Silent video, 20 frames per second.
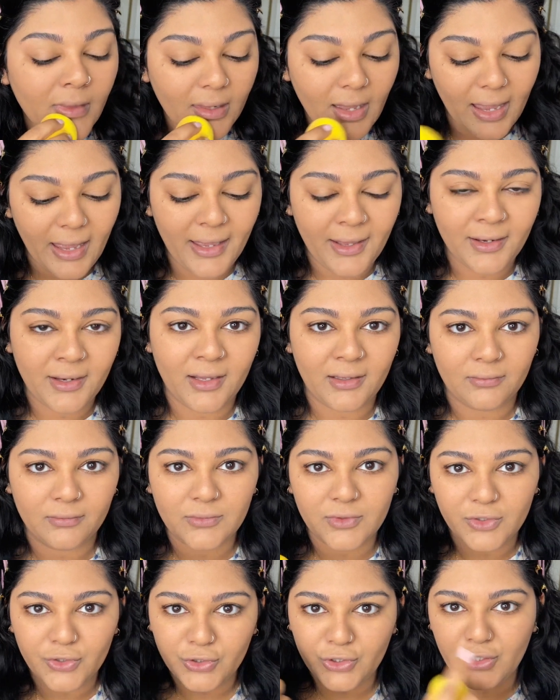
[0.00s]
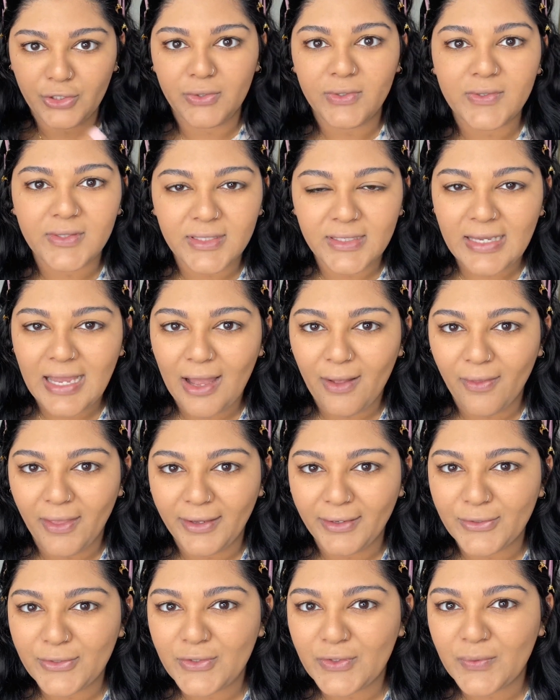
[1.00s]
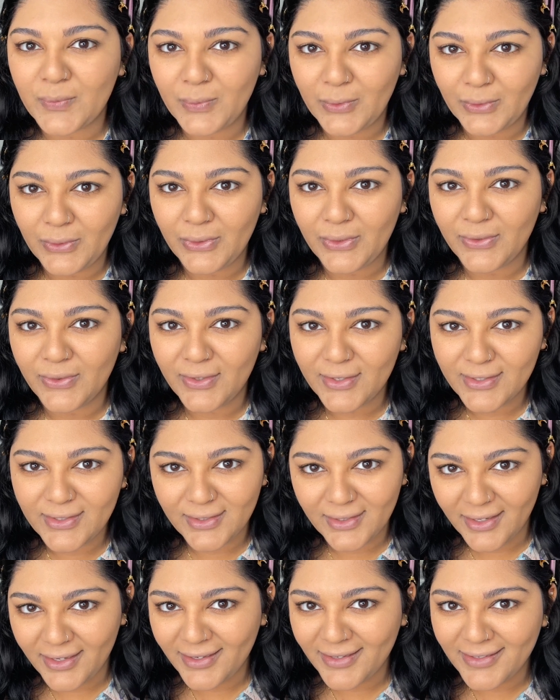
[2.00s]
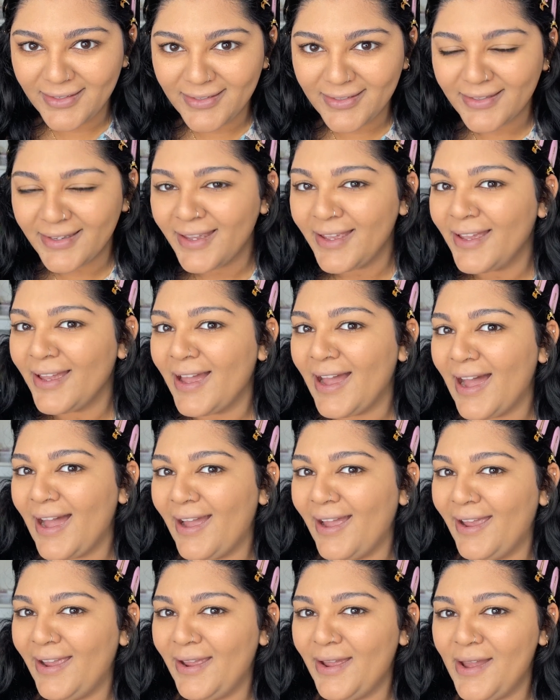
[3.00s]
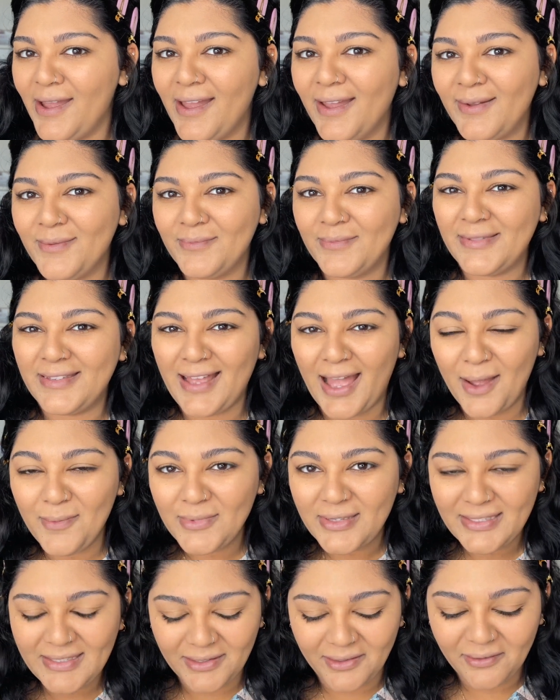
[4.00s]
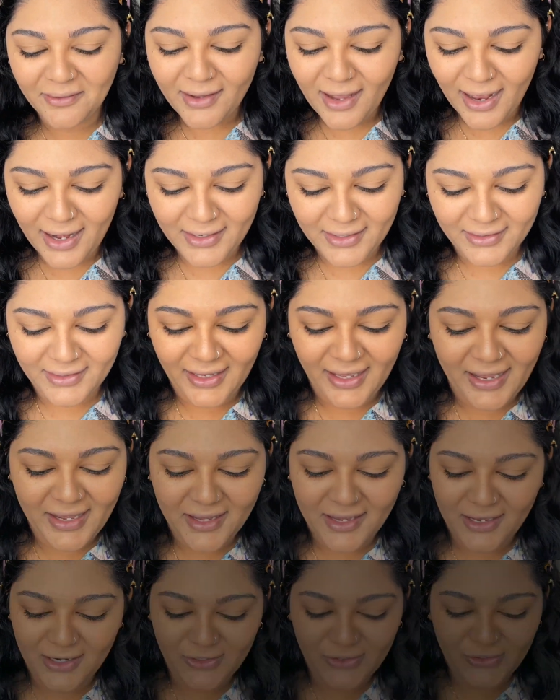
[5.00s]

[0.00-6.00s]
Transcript: And do you see how like smooth this is? I'm still kind of like in